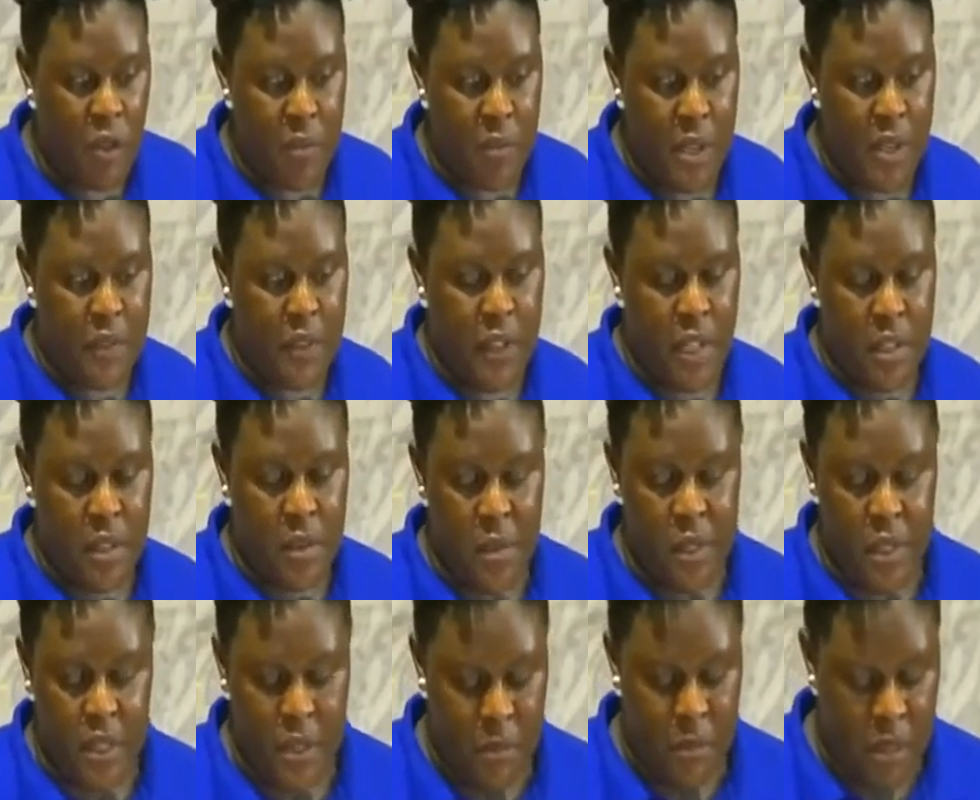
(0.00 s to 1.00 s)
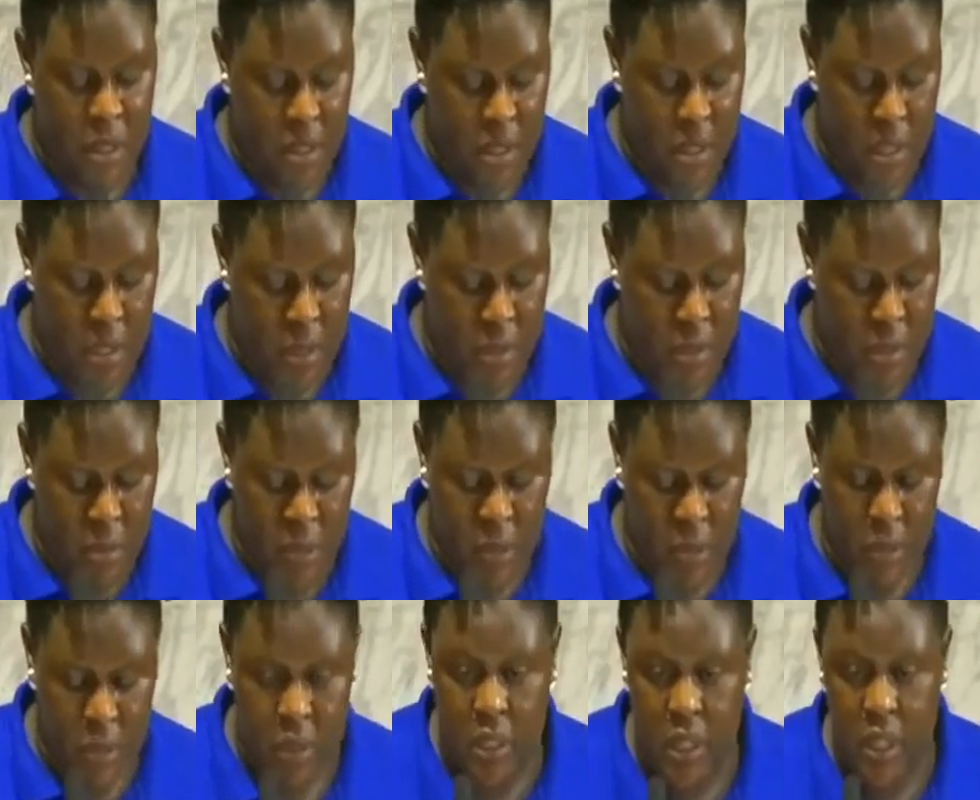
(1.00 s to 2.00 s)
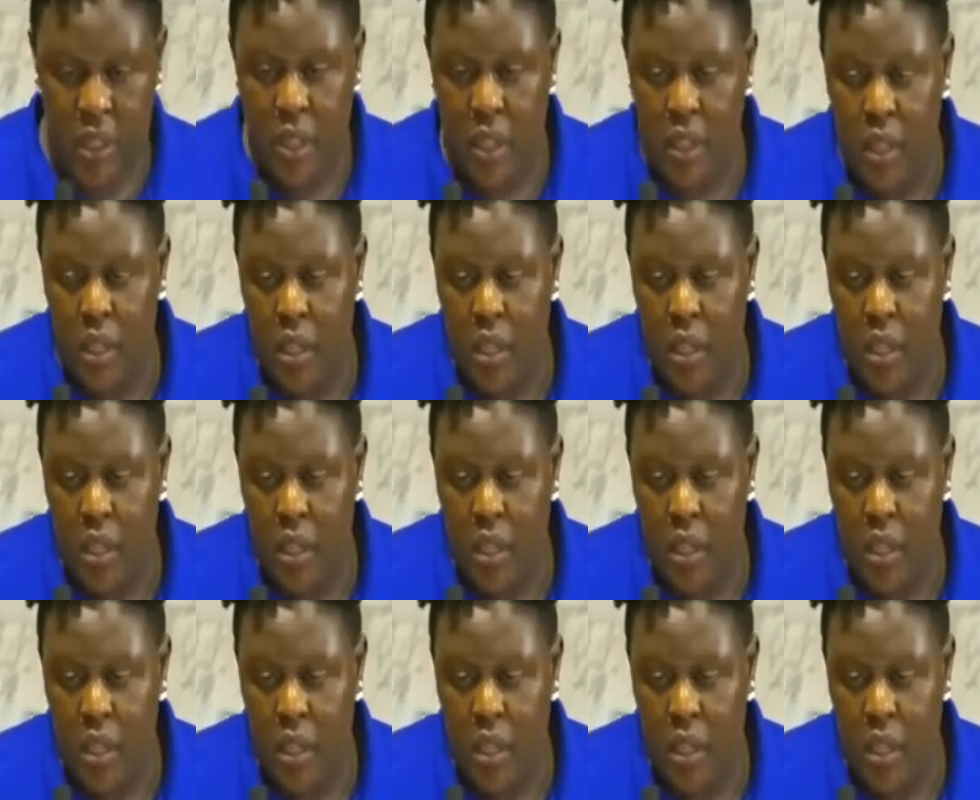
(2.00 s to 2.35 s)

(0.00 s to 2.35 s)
of my father, which I'm going to tell you about today.